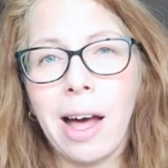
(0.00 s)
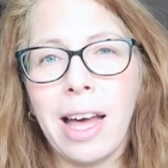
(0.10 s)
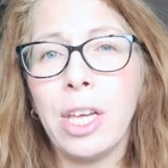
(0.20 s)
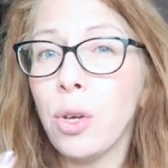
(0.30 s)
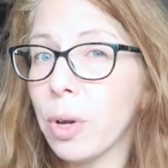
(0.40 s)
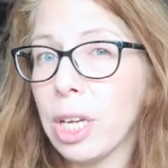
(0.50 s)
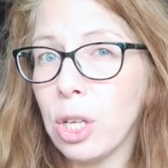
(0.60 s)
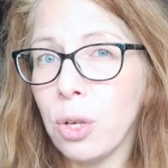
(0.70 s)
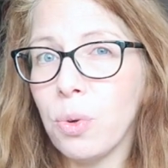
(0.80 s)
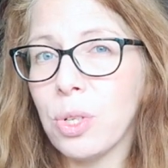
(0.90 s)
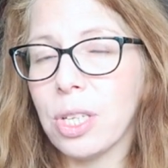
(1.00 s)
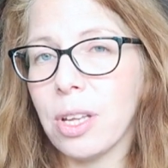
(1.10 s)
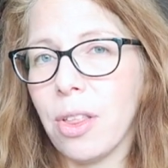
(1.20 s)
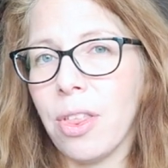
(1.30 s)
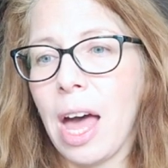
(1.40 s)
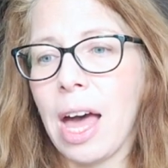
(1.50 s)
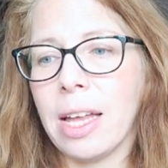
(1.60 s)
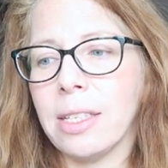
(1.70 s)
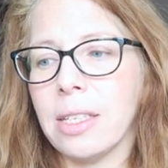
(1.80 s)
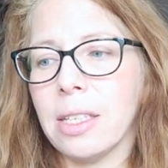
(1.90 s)
uh, you can use
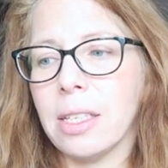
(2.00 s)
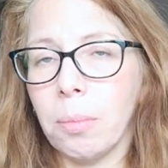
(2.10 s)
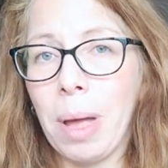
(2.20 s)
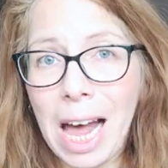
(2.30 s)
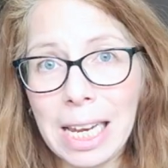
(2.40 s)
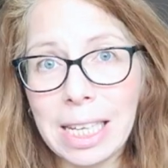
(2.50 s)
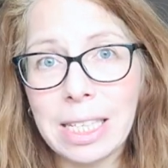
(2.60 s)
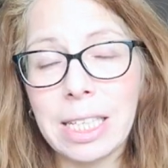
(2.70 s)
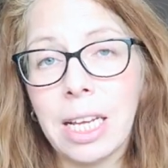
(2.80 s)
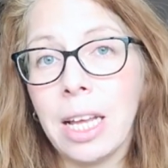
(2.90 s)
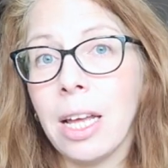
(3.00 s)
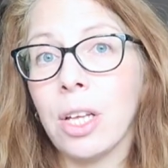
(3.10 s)
that palette